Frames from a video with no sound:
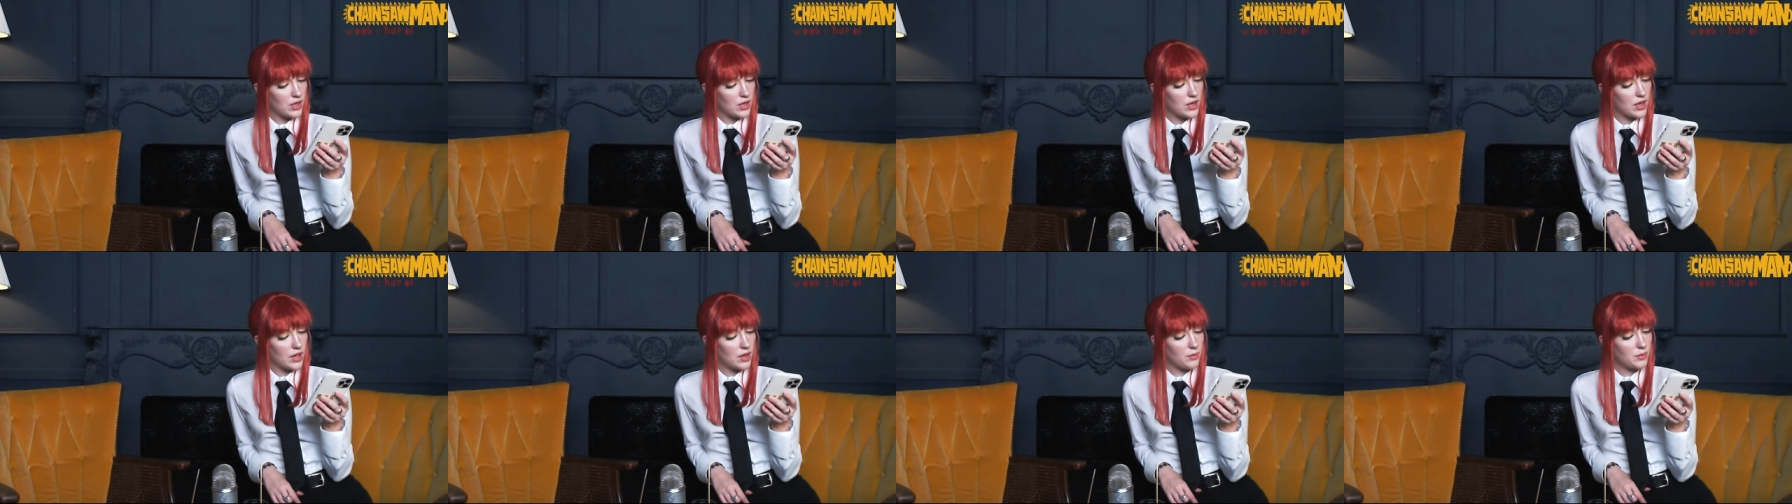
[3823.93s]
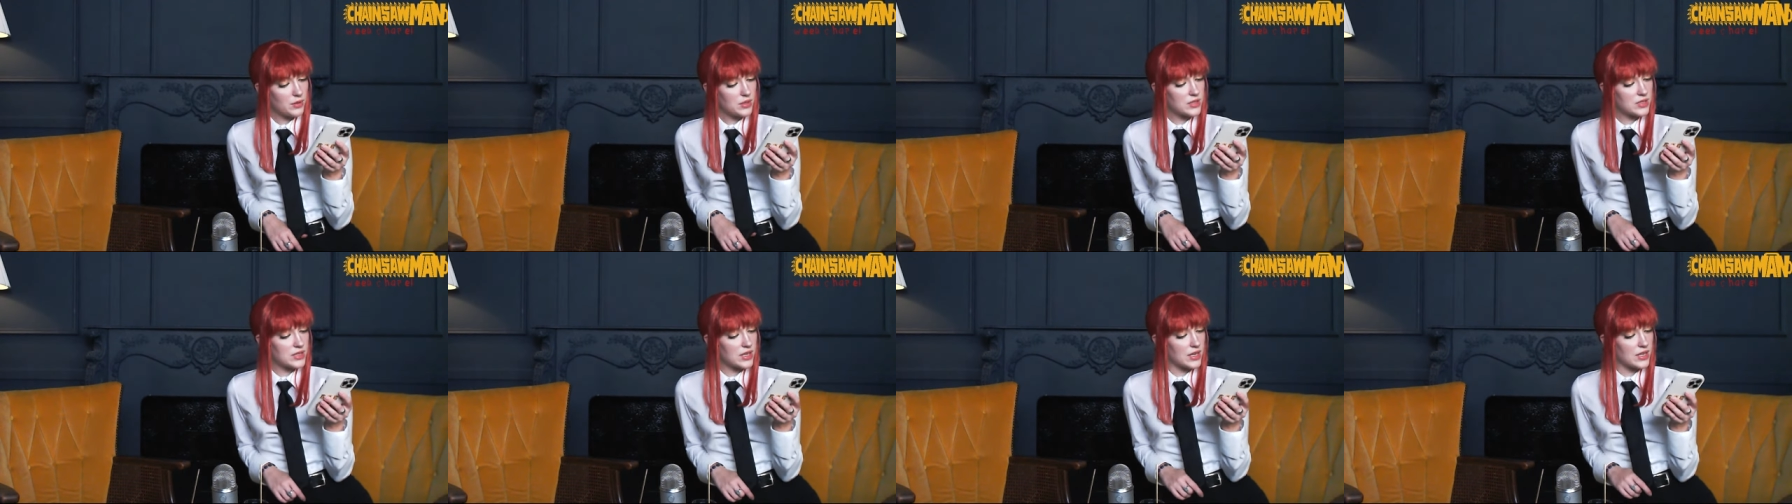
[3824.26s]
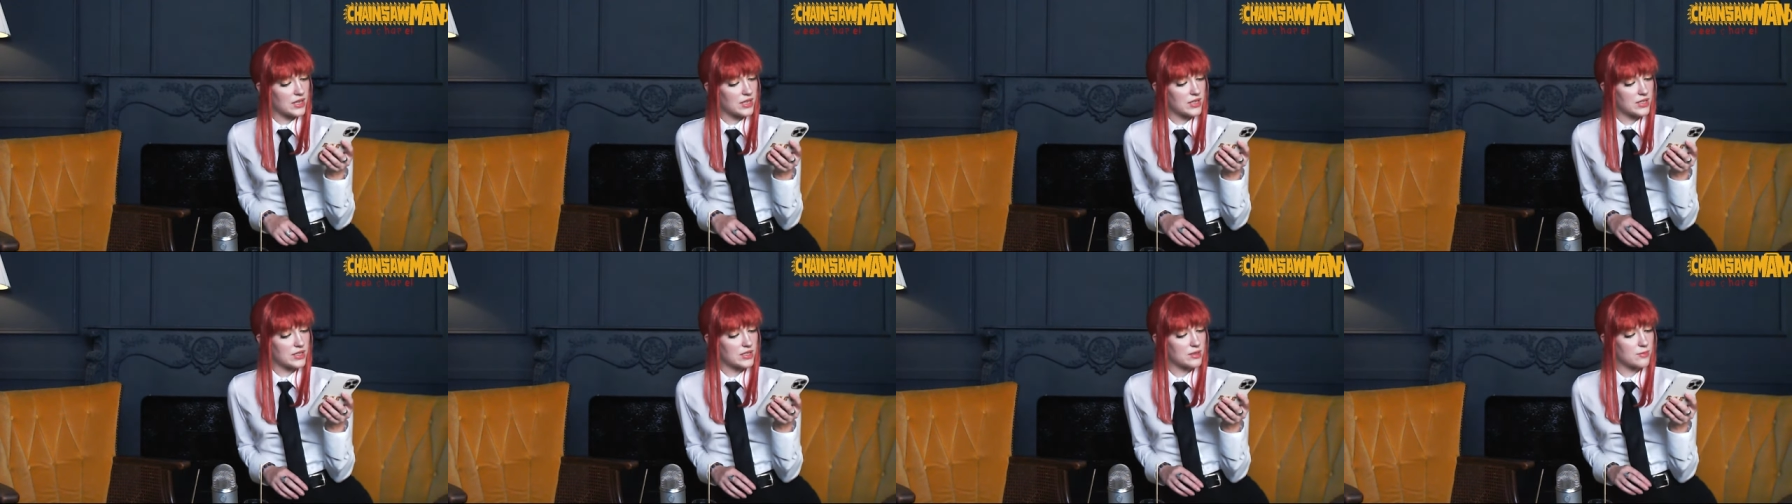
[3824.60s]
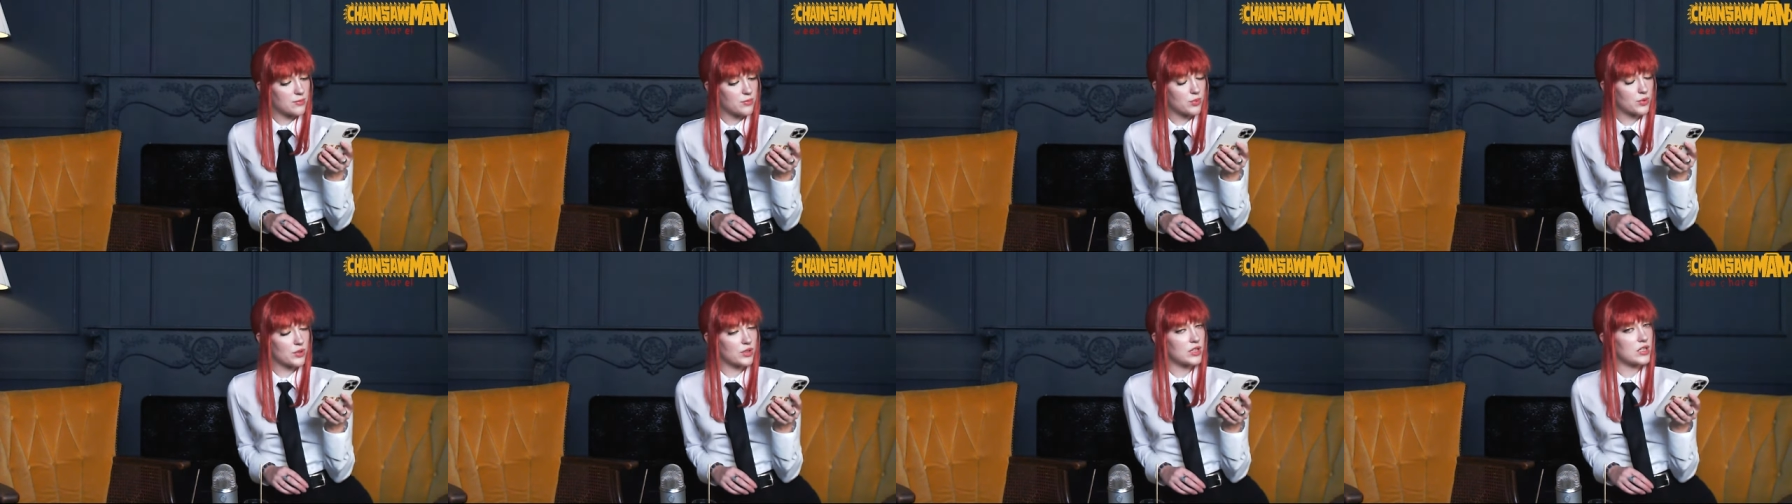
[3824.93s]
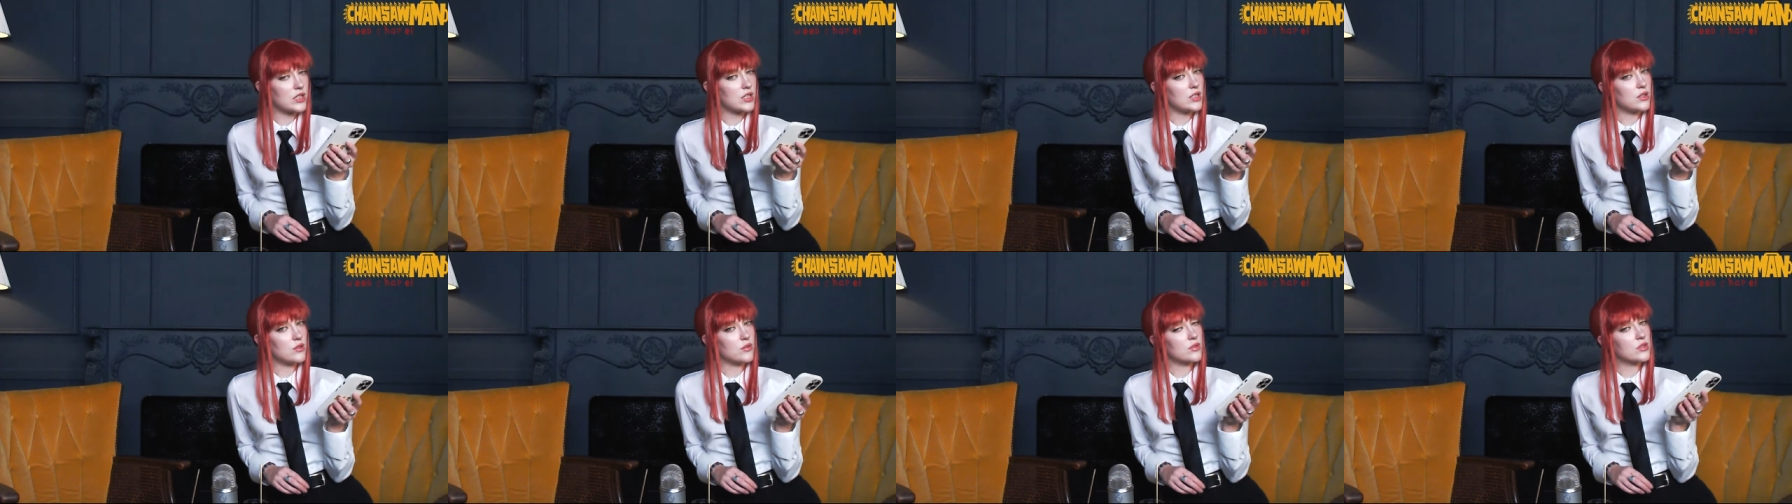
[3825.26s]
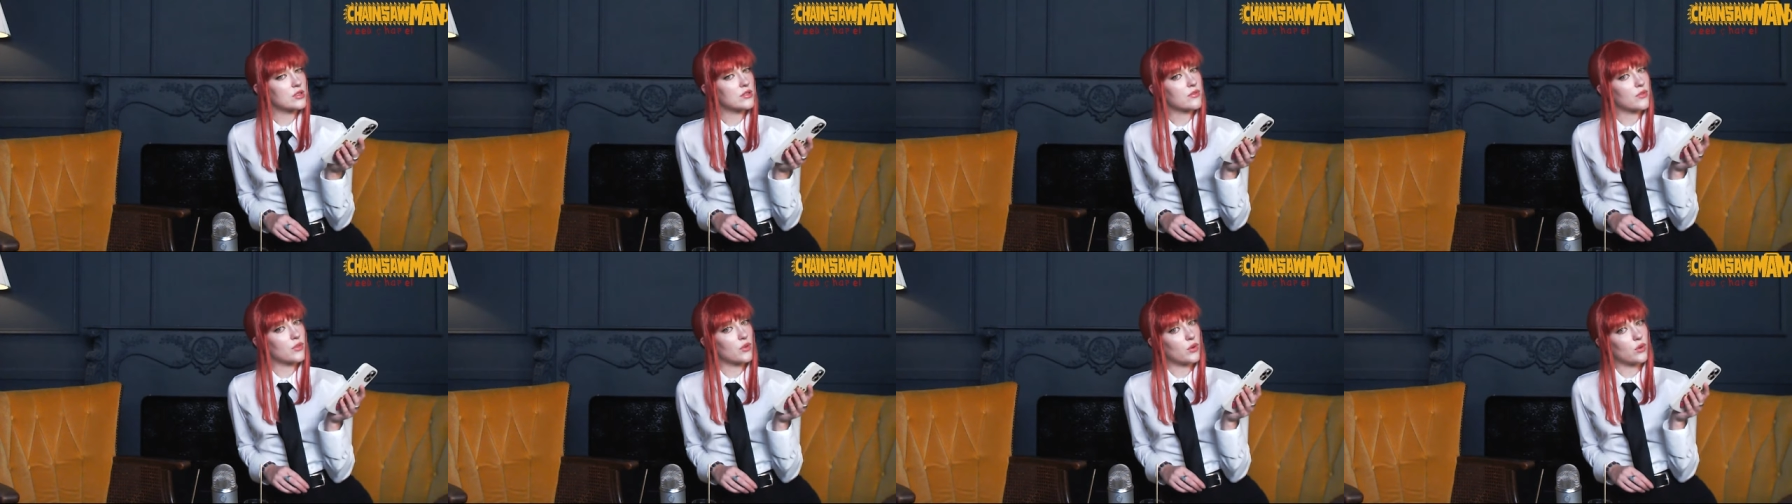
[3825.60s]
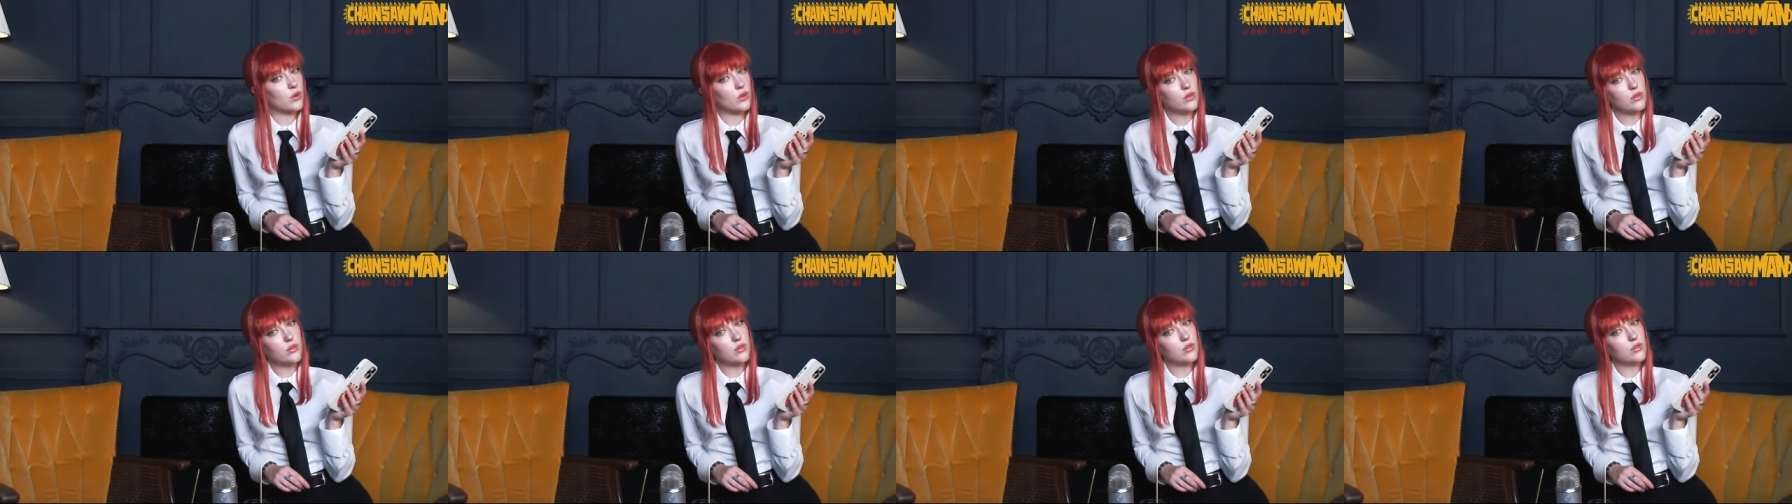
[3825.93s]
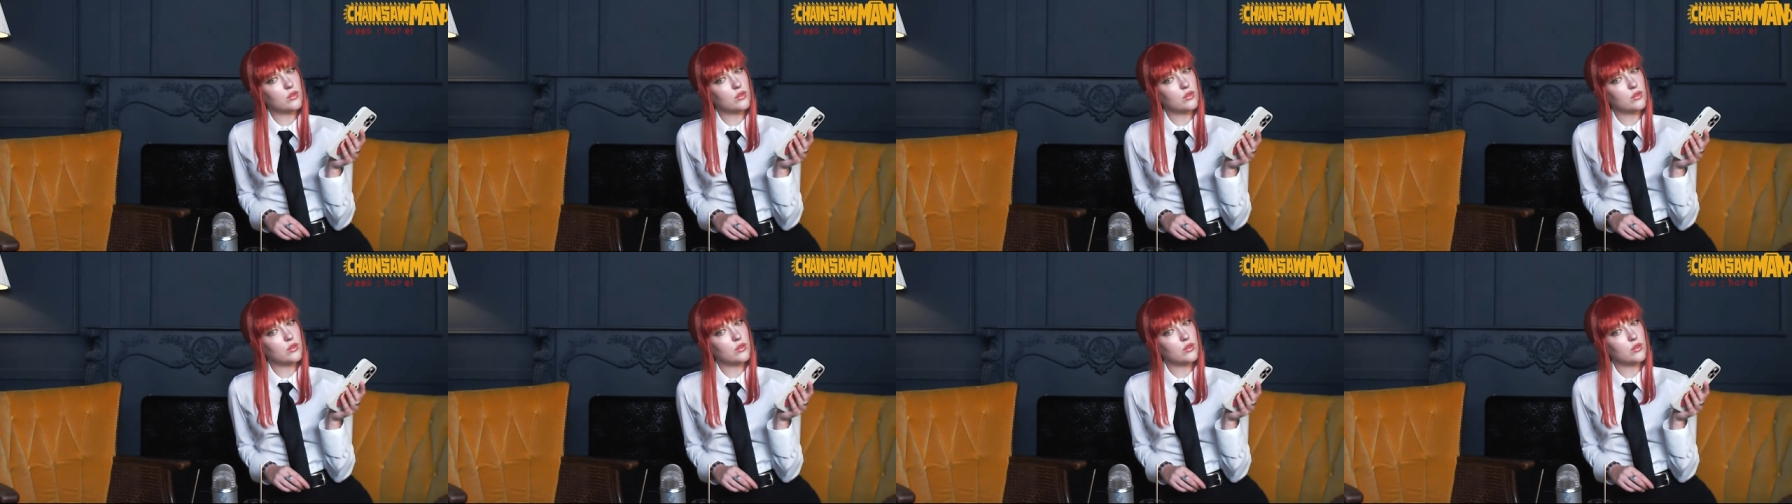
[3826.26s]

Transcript: I would say he's pretty useful.